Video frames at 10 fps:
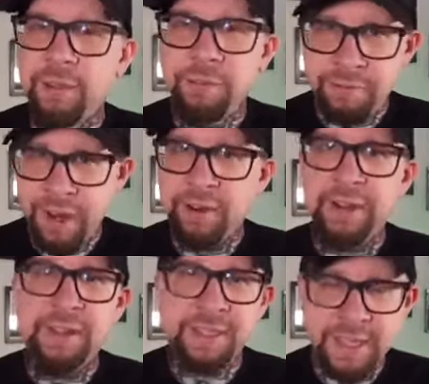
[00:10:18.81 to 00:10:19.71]

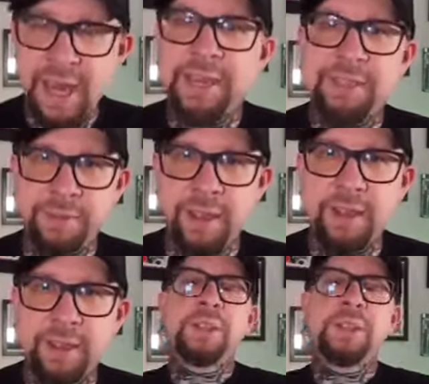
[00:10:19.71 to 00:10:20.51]
very satisfying.